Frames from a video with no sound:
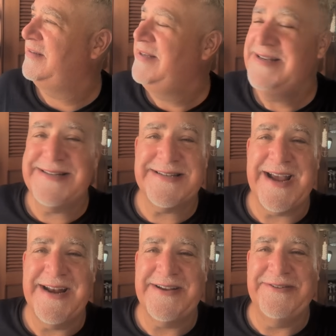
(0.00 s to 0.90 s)
Nisa's
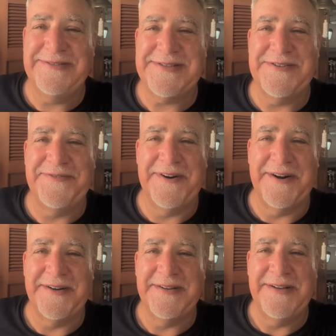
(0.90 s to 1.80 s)
kind of cool so
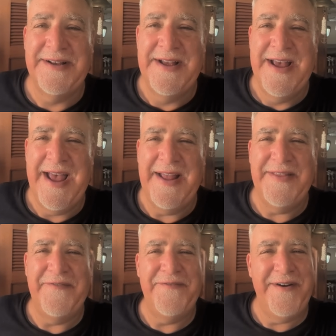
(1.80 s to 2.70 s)
far. And
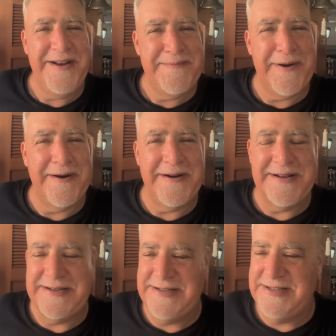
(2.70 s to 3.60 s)
the funny part
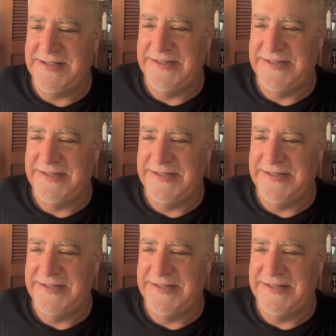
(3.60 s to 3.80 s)
is,